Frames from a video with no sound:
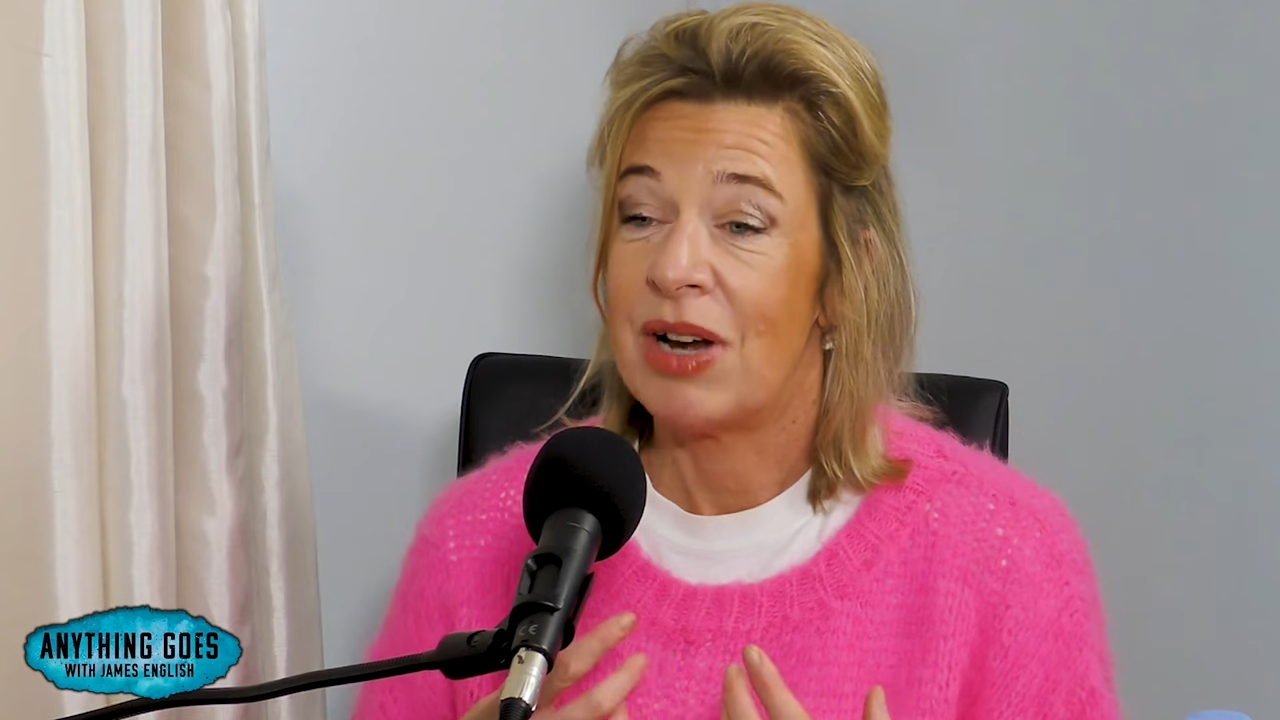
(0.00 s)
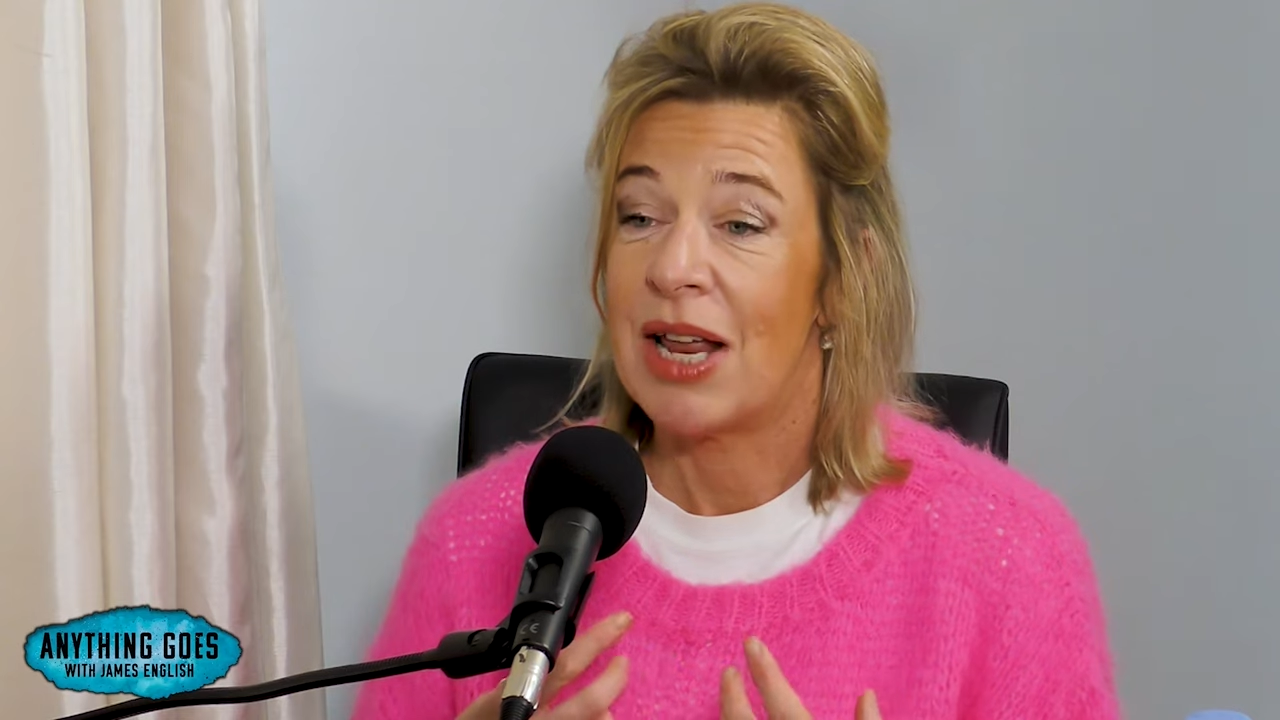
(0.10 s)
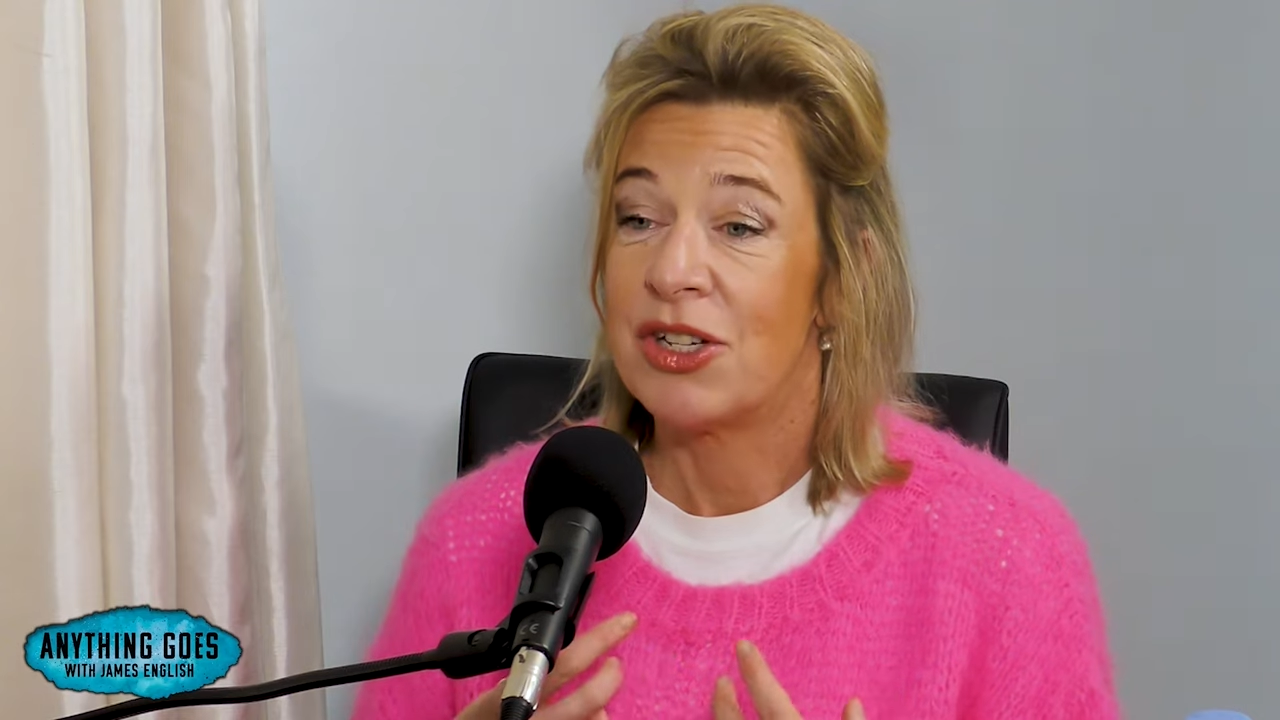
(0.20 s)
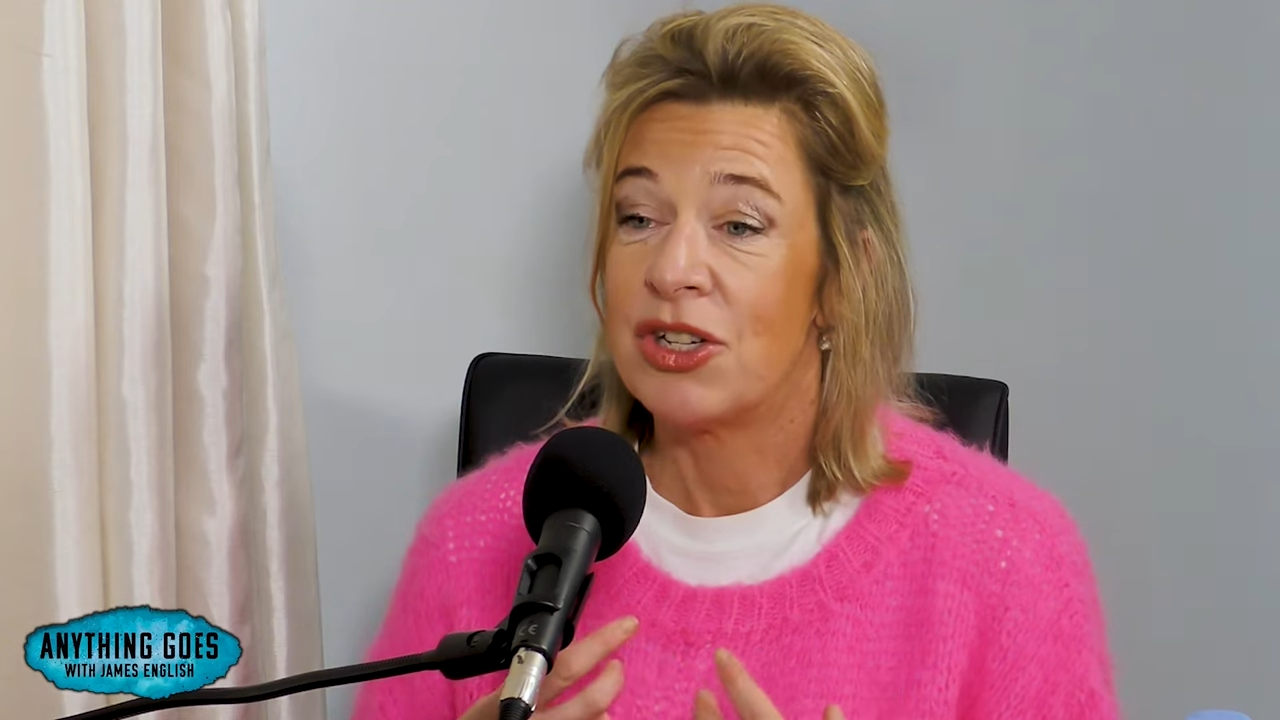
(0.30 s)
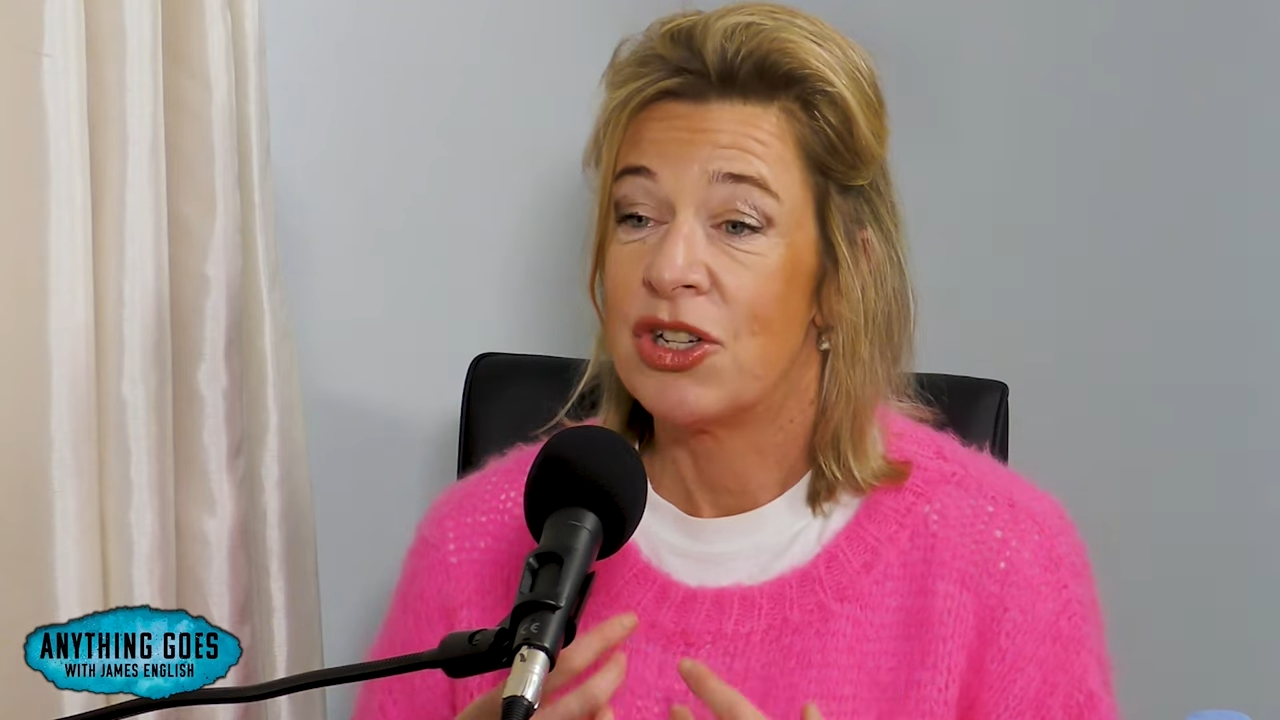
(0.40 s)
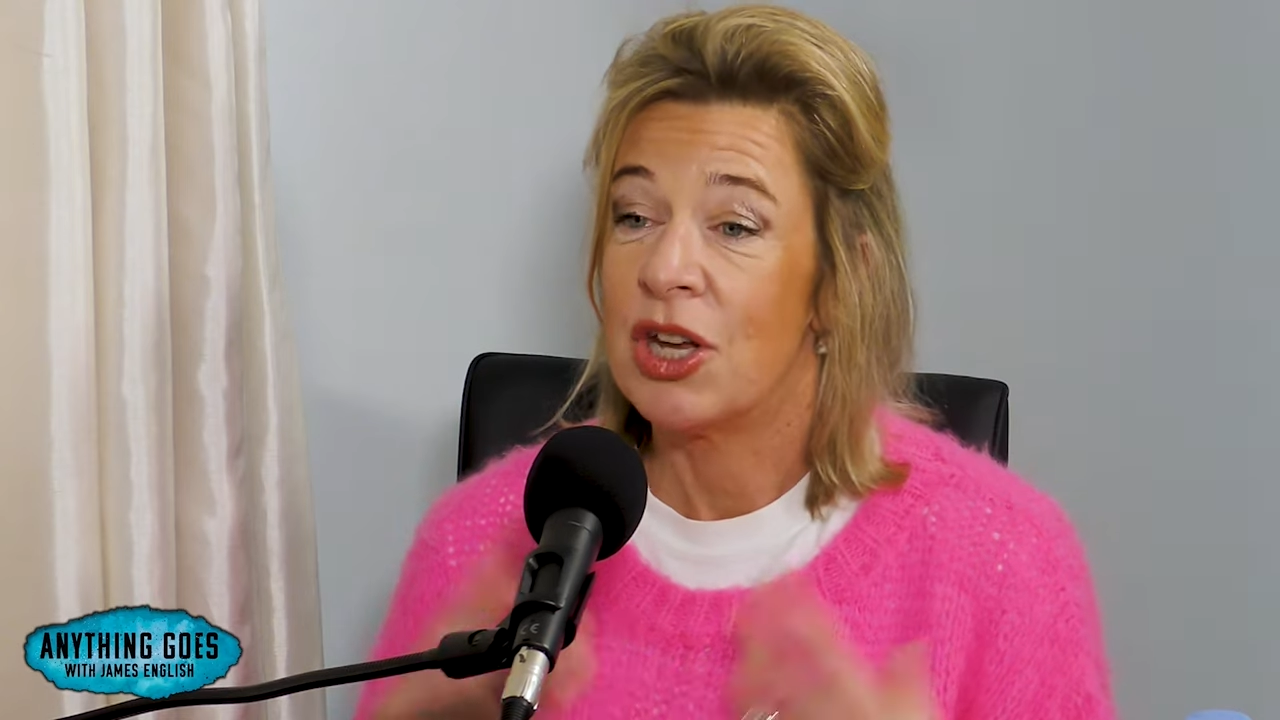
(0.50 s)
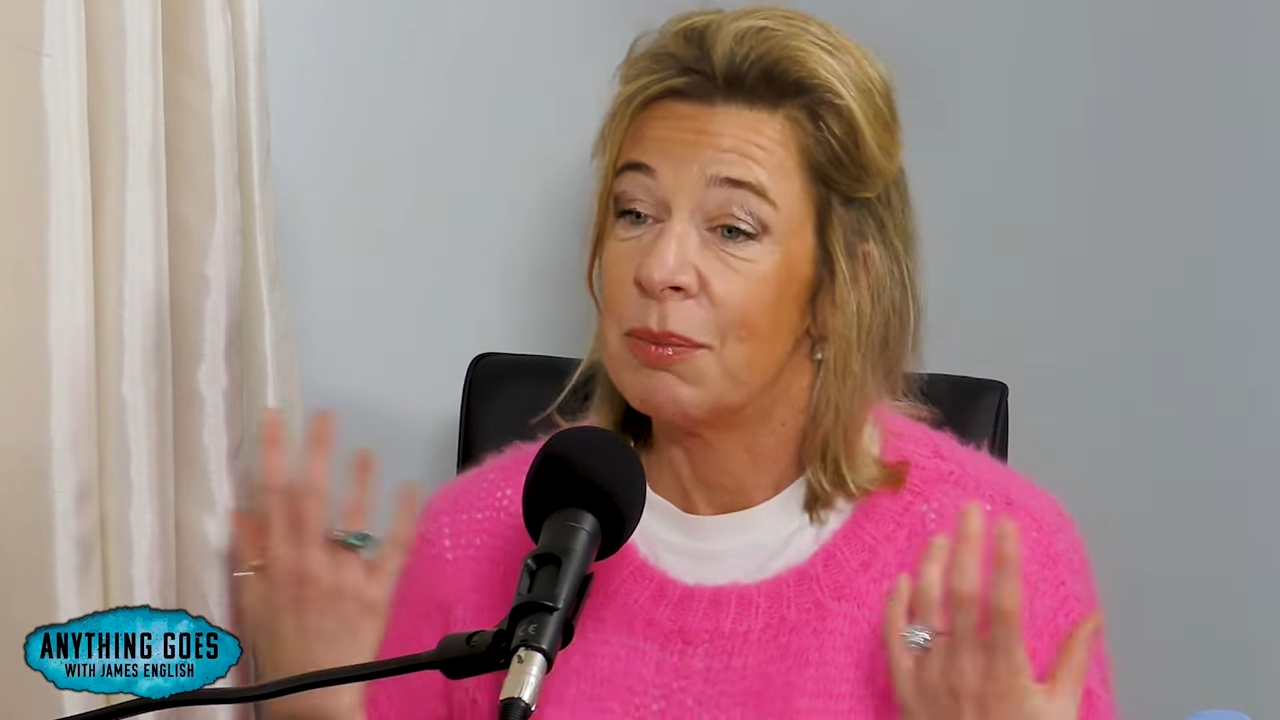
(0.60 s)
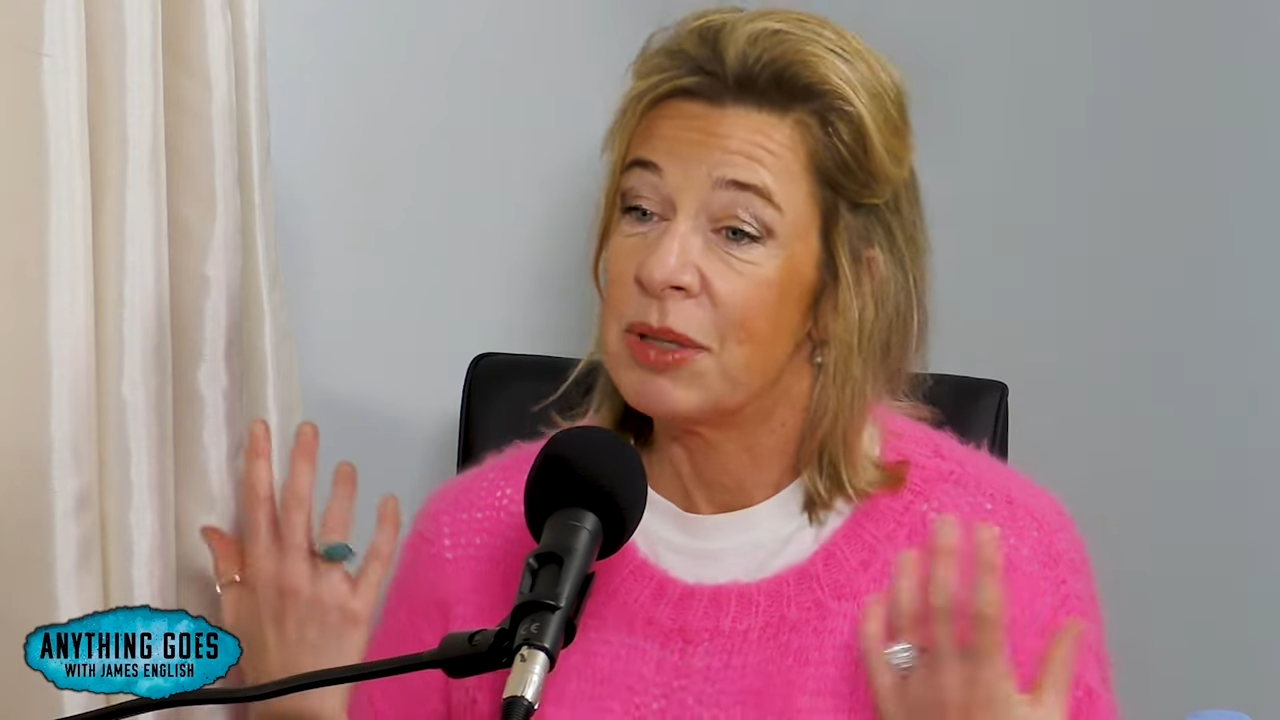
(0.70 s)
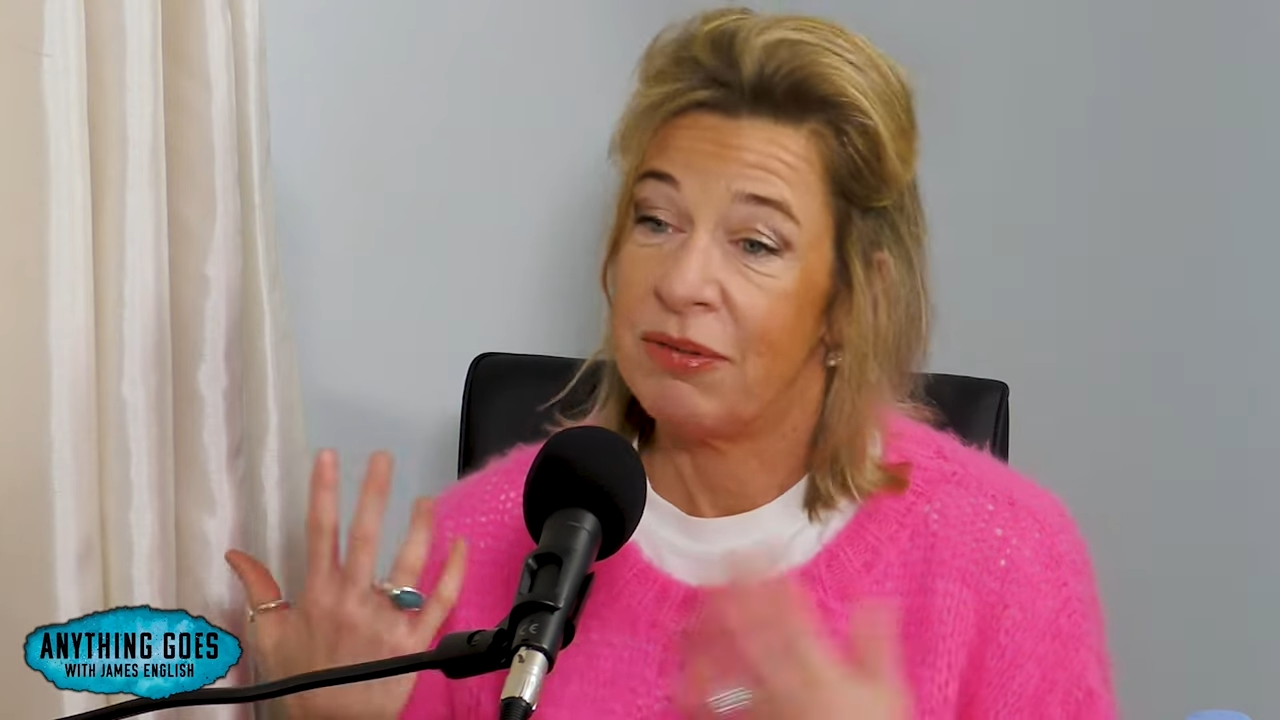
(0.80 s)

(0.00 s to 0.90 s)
relationships,